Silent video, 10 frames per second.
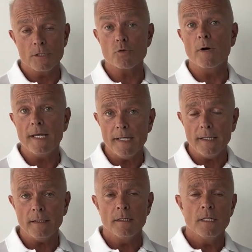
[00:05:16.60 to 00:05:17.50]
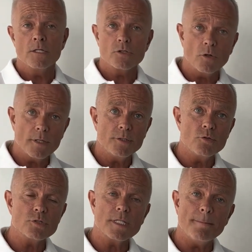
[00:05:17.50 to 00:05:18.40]
training, so that
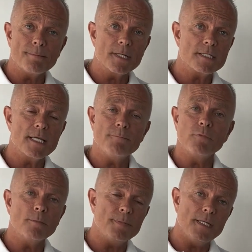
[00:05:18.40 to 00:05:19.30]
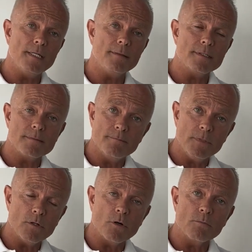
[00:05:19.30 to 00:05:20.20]
you step by step will be,
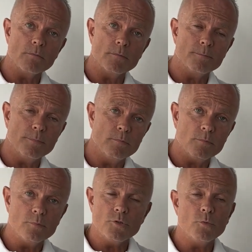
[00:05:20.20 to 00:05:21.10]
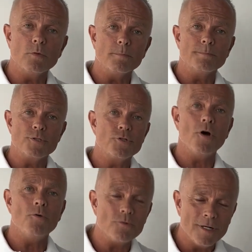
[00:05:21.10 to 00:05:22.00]
you will be
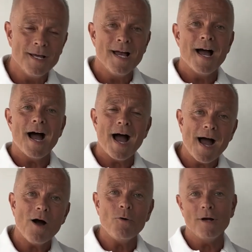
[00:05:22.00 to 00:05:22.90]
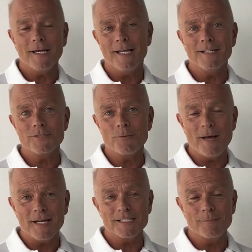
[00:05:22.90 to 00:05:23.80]
shown how again to
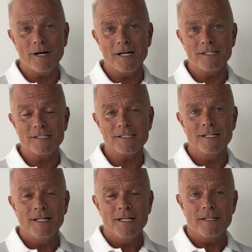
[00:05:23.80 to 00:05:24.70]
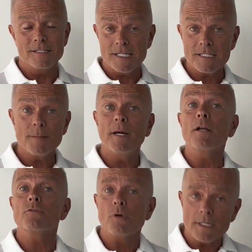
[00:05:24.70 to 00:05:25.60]
maximize the system
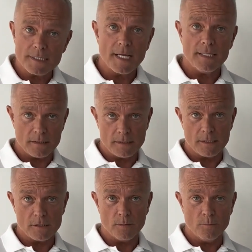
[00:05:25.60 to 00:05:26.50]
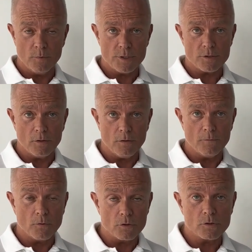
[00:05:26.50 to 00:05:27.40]
and to understand the system, which
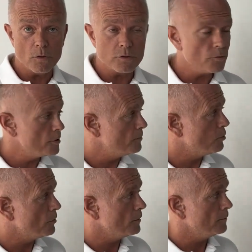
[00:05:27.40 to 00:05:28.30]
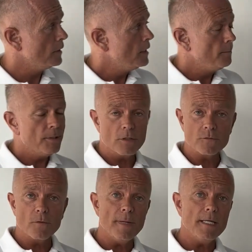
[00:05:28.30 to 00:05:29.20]
of course also is important. Because
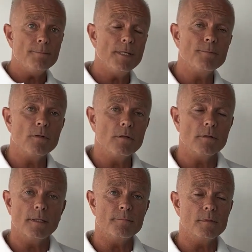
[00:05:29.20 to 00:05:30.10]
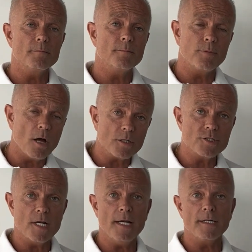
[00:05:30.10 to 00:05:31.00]
for many people,
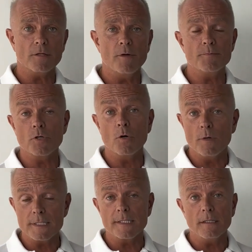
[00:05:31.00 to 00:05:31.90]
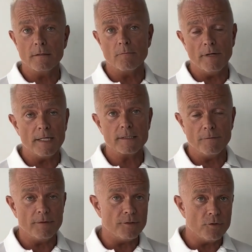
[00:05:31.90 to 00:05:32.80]
blockchain and crypto is still
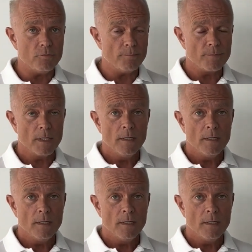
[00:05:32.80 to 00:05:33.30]
relatively new.